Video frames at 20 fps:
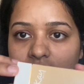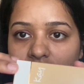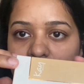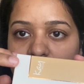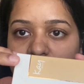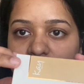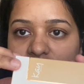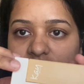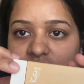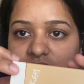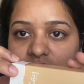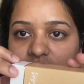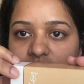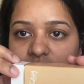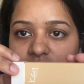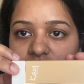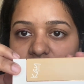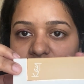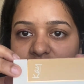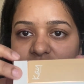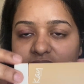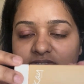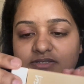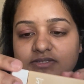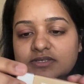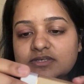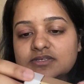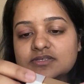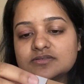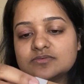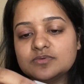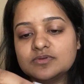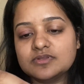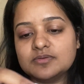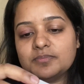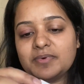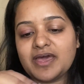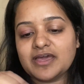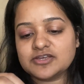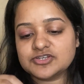So this is what the
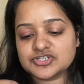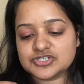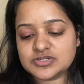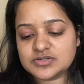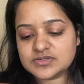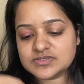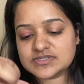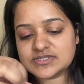package looks